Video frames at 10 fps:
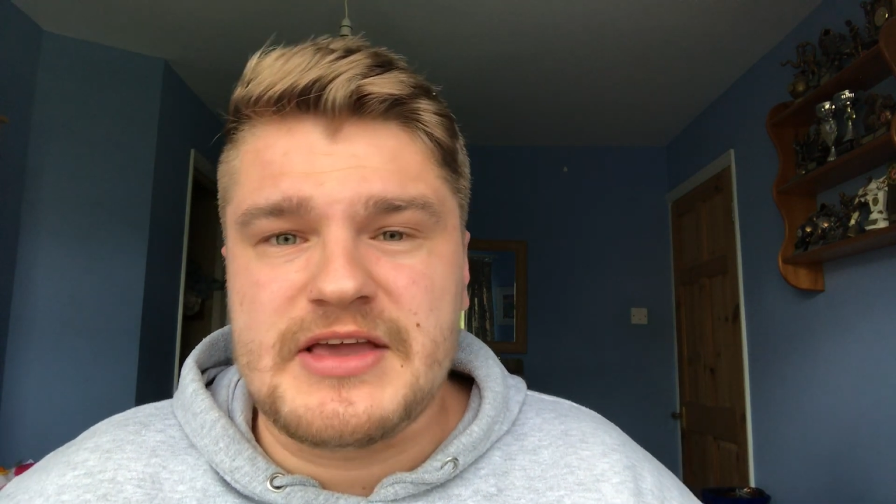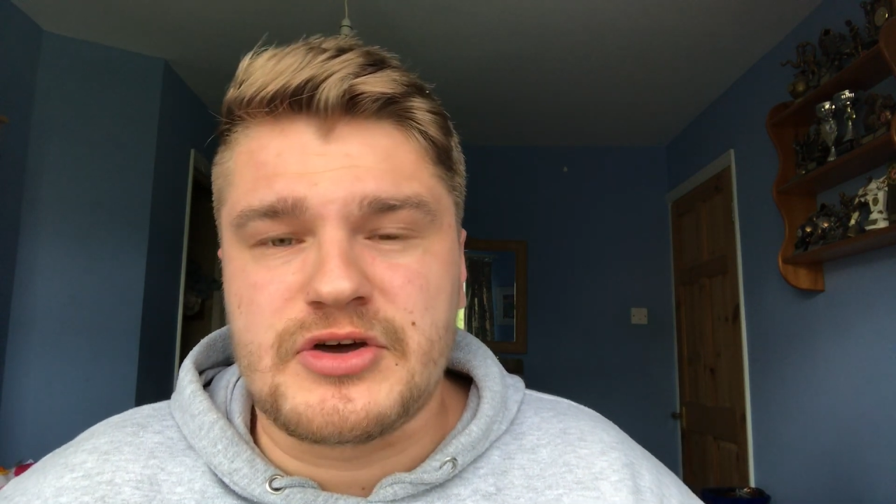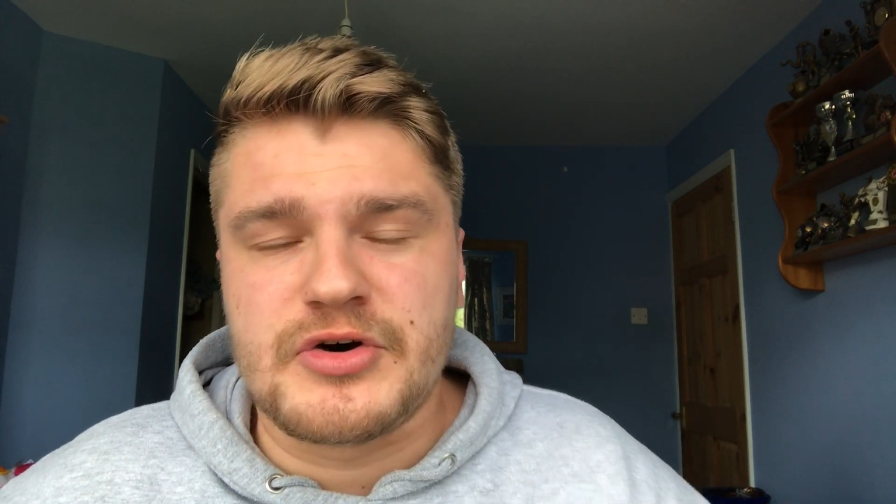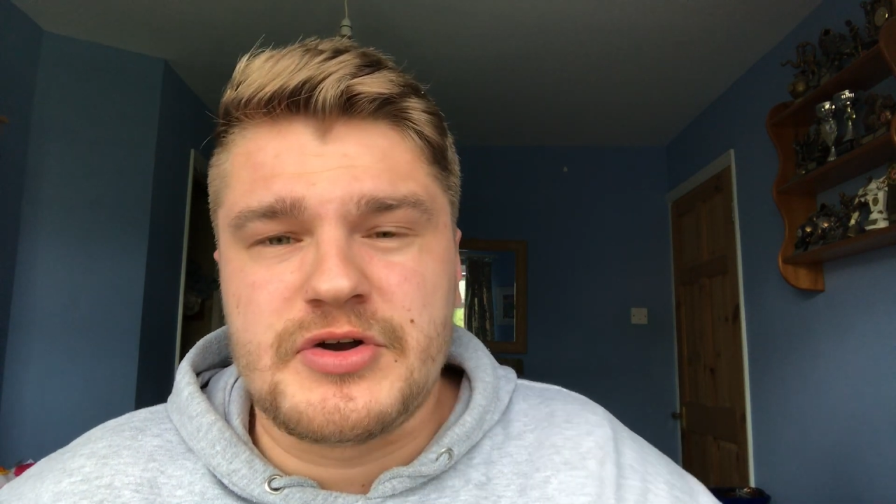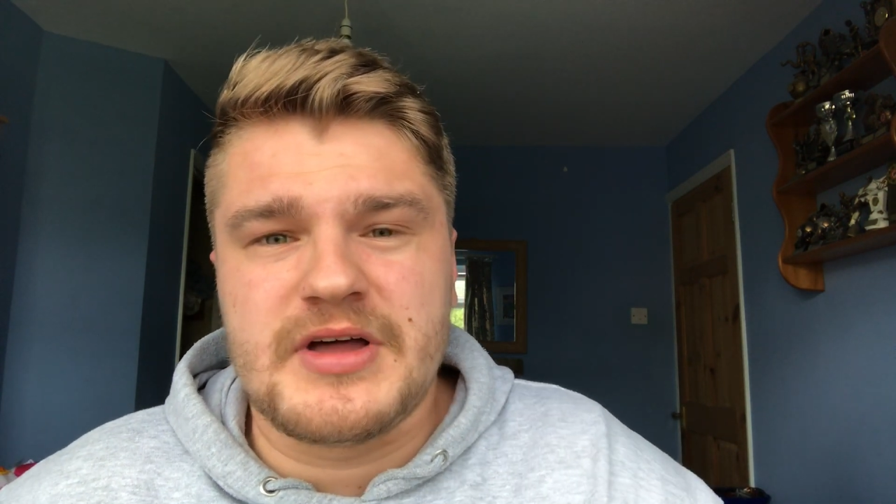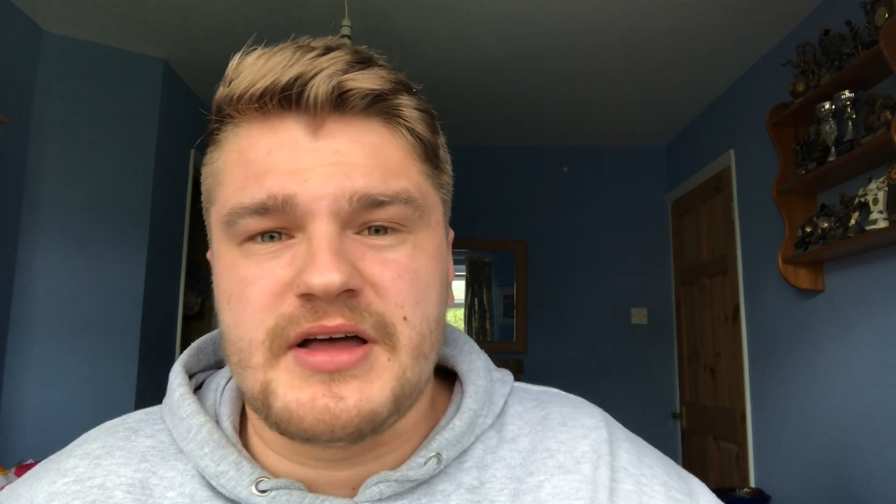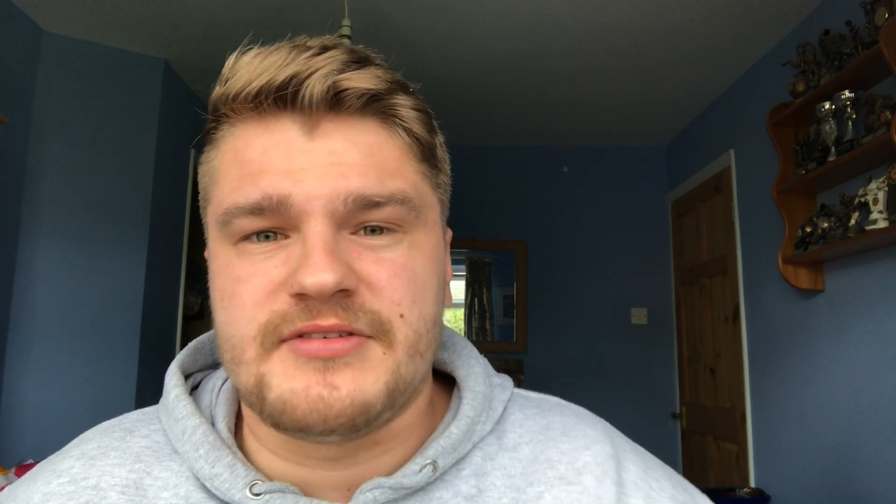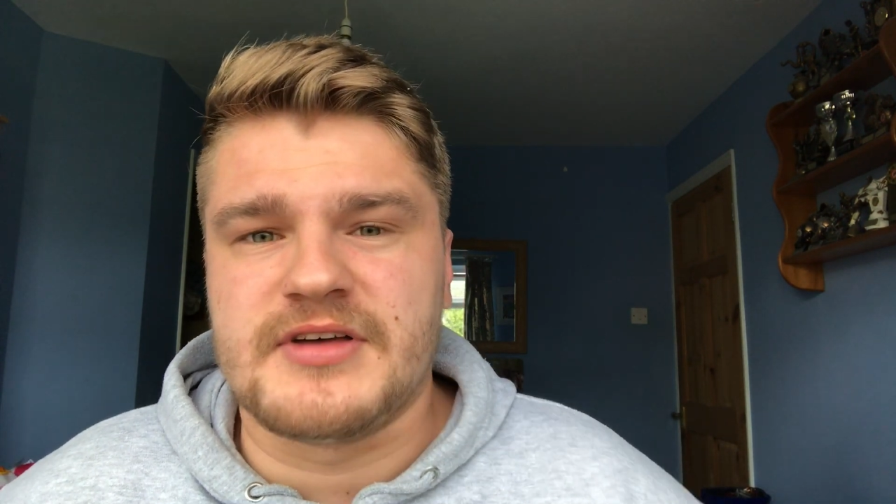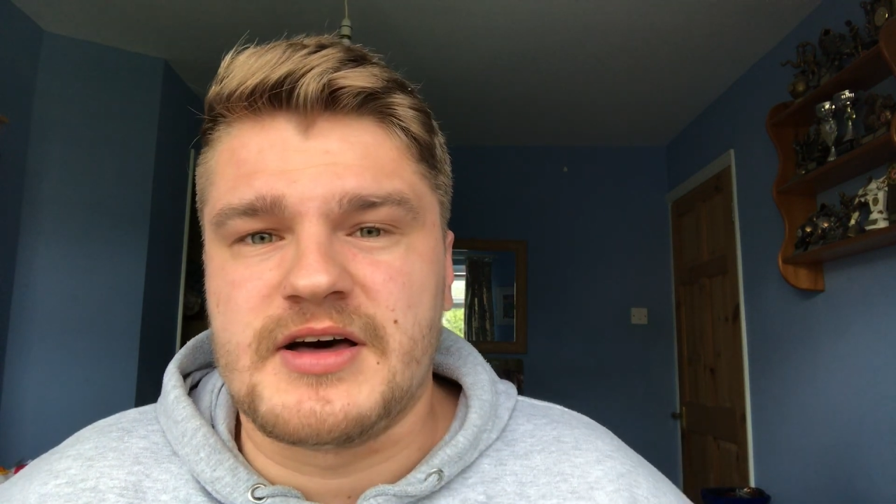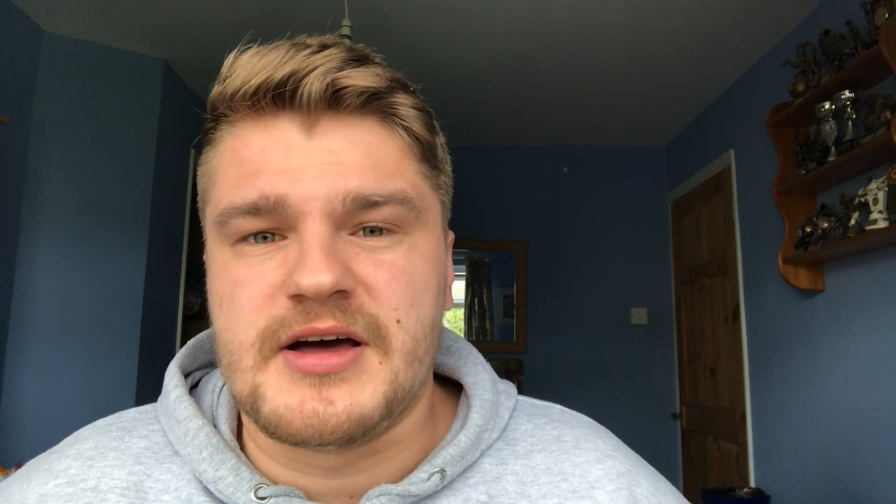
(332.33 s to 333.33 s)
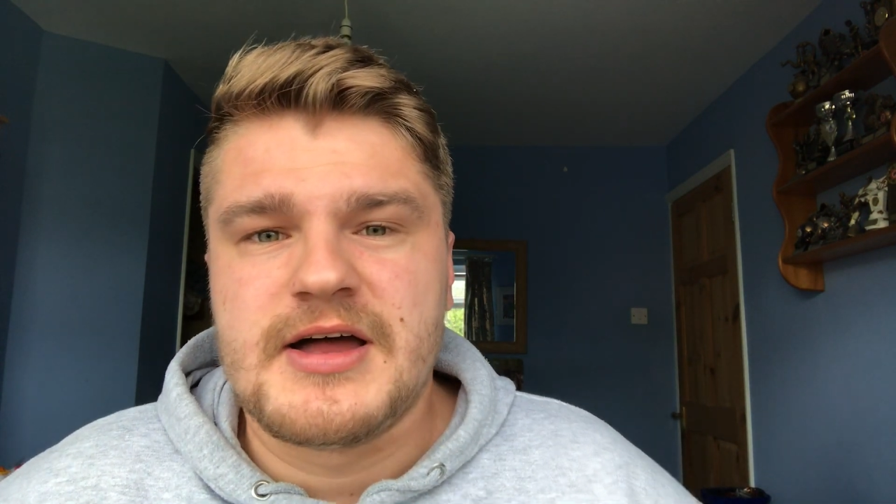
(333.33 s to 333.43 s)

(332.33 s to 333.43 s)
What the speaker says: good as a